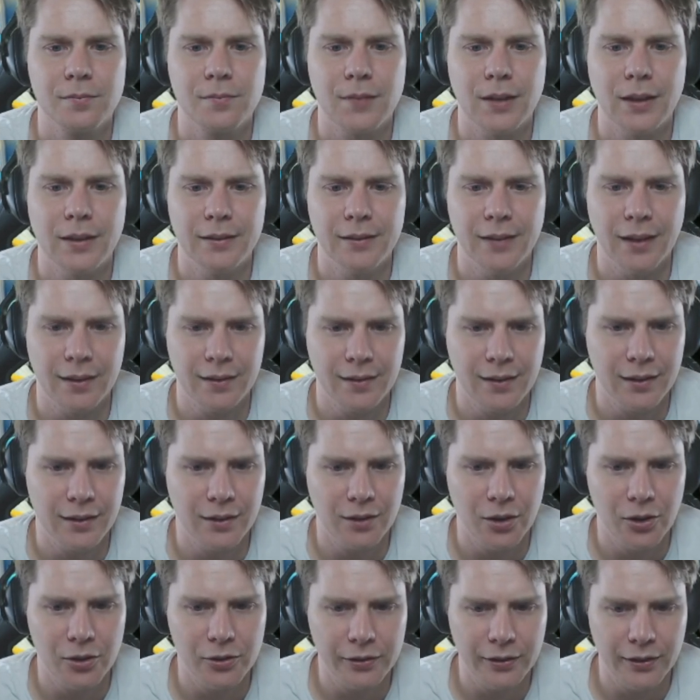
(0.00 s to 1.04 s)
Does get the
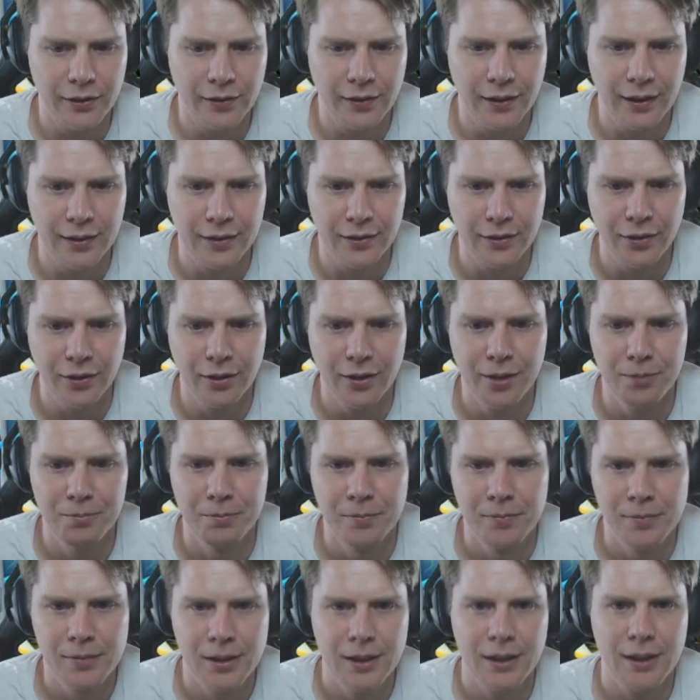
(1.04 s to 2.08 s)
gold the second time,
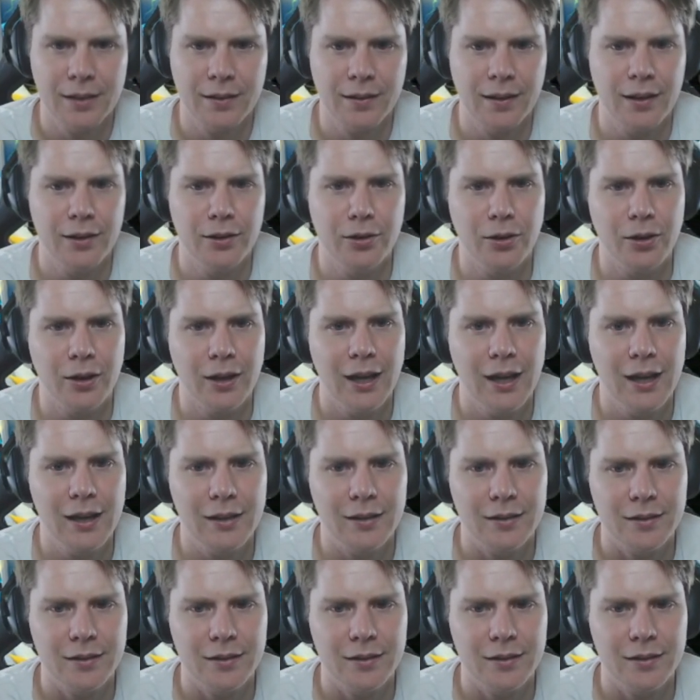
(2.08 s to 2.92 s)
gets that knockout.